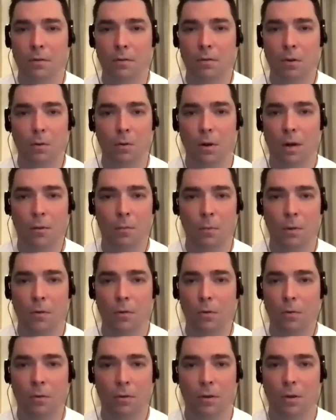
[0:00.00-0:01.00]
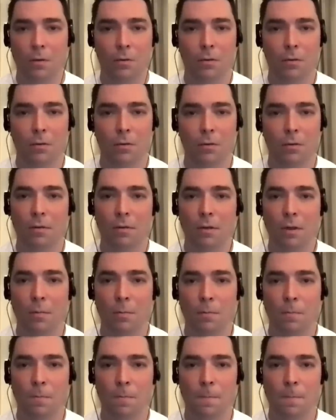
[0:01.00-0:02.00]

So, and we're not going to give it to him.